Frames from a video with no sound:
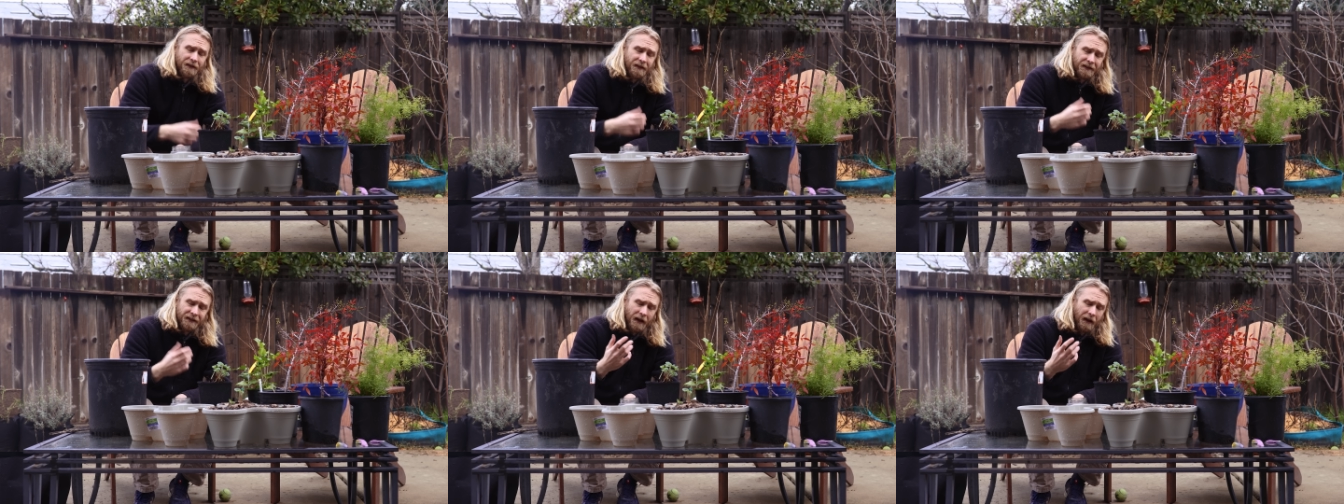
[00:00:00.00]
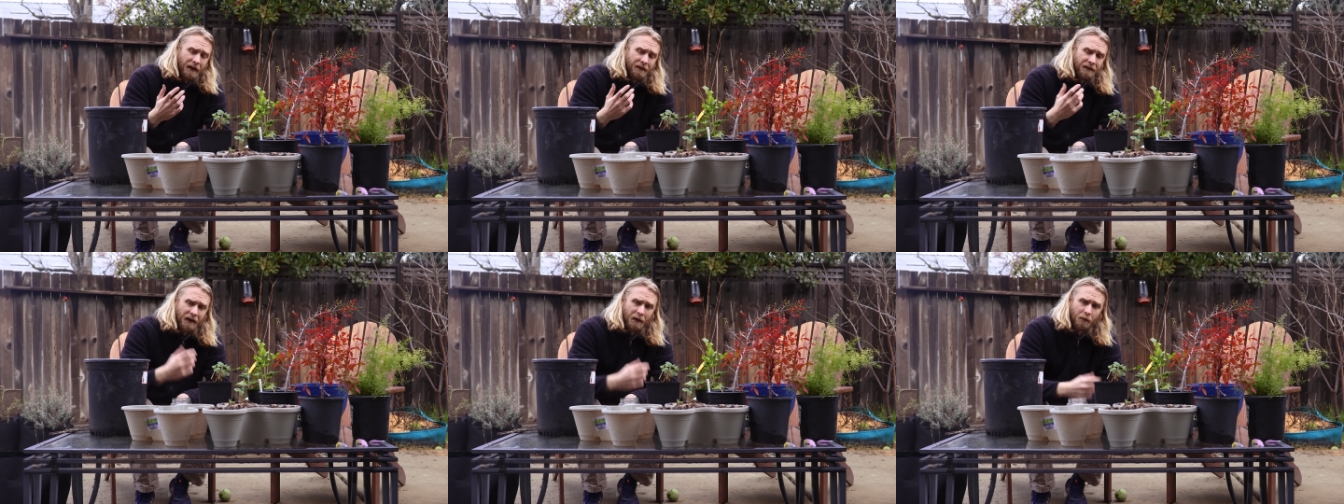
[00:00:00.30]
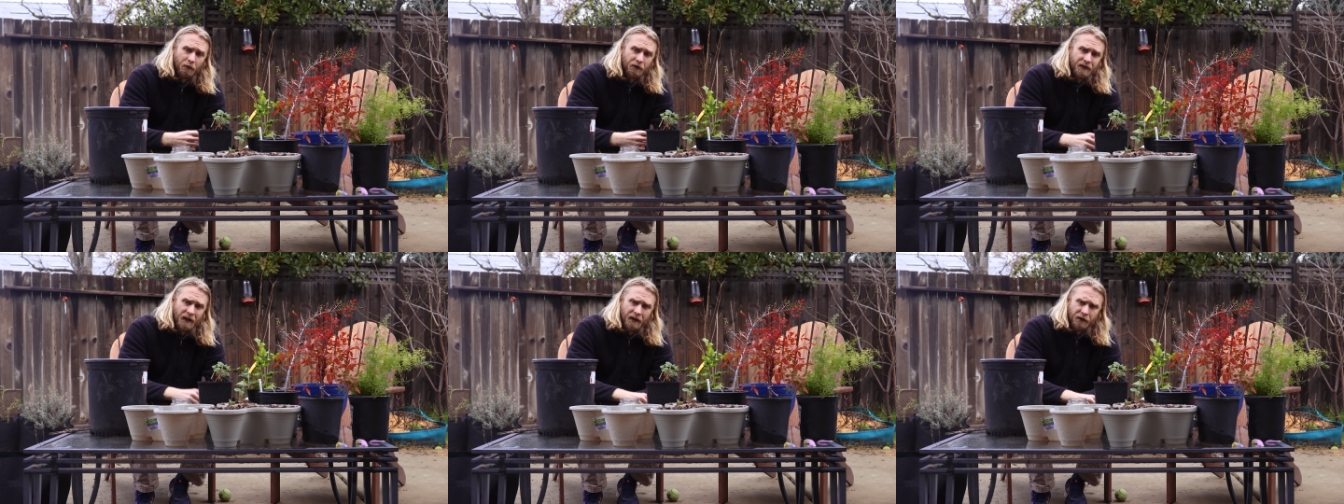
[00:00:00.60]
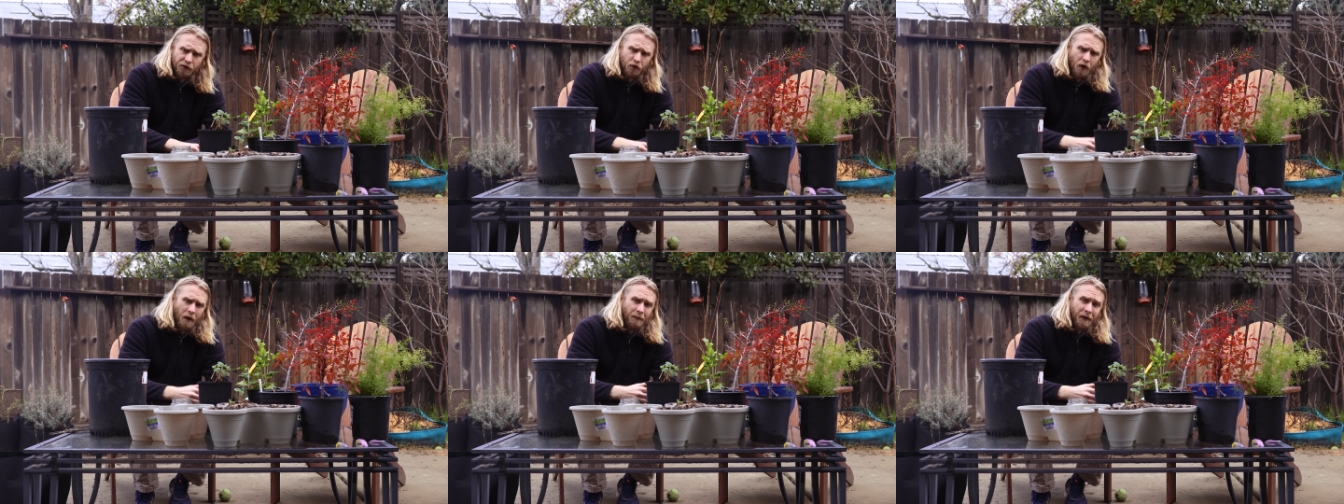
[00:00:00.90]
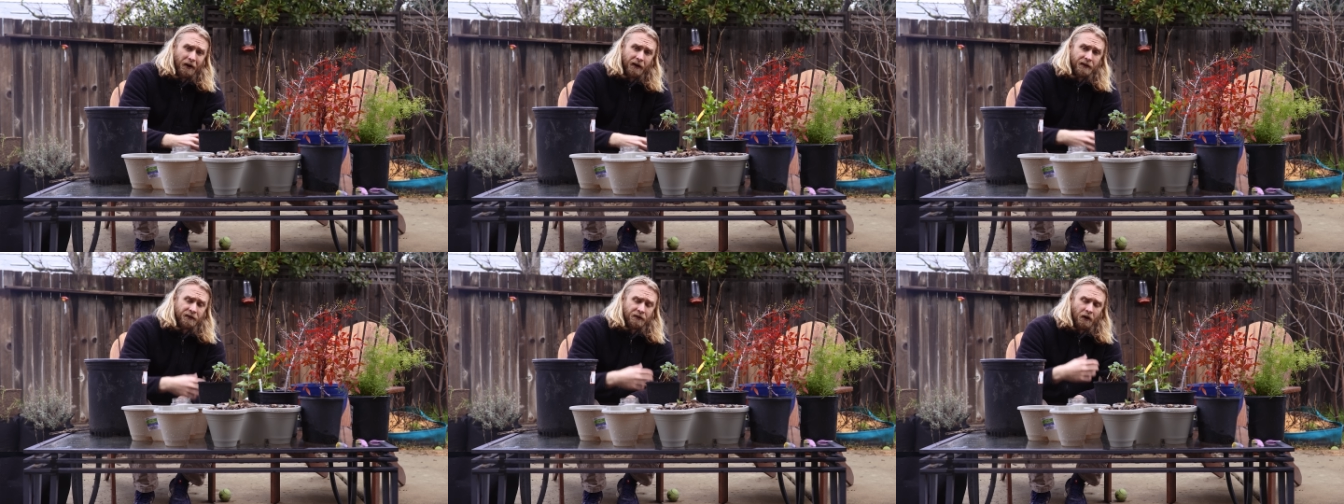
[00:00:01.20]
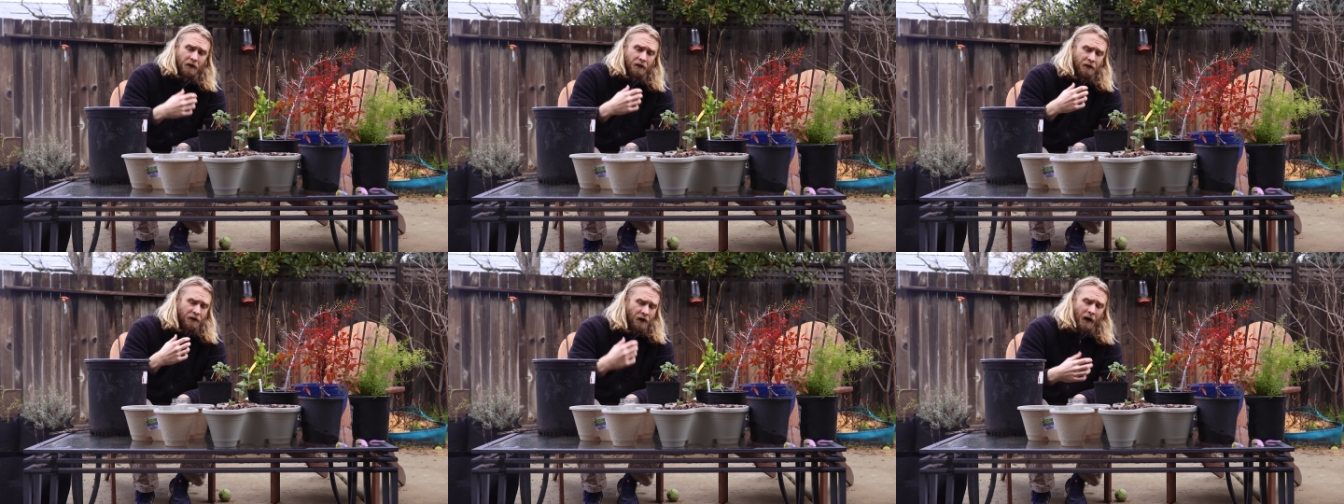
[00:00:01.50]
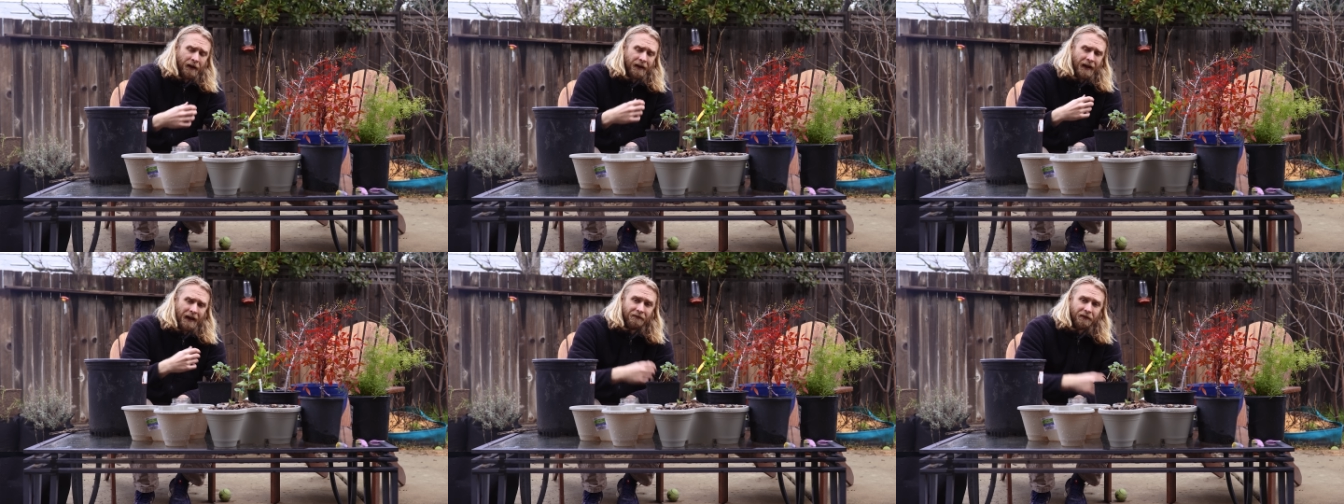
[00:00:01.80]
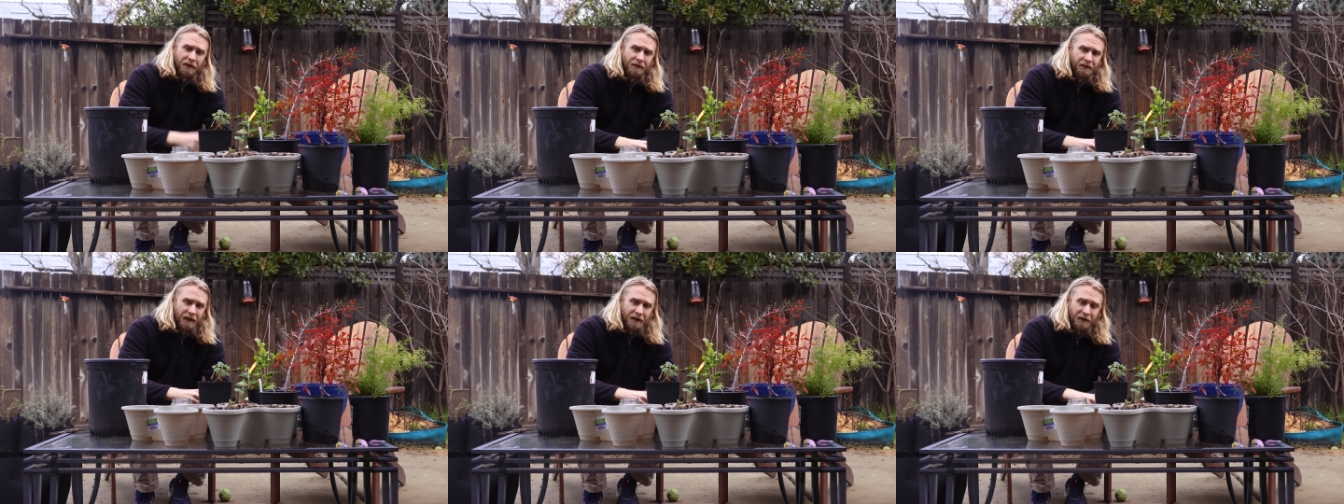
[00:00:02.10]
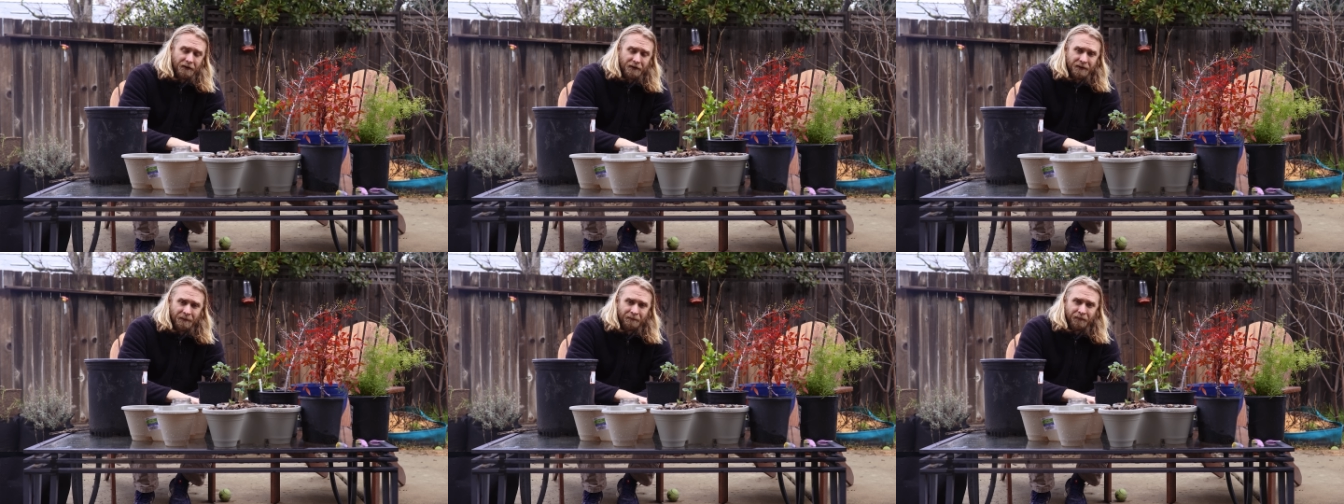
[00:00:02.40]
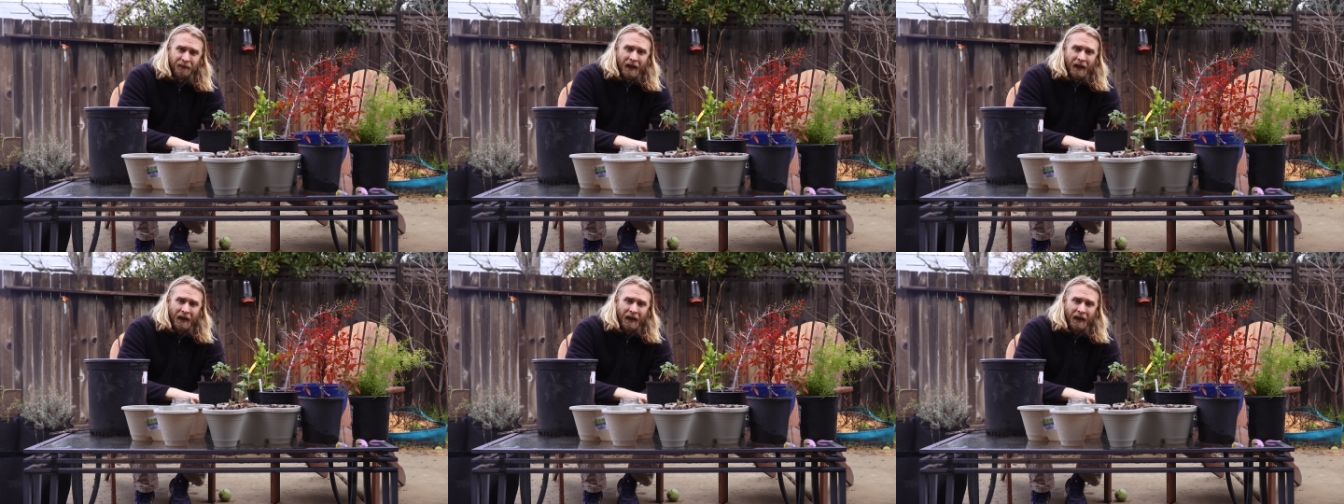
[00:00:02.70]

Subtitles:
and the second thing will say strawberries are not heavy feeders.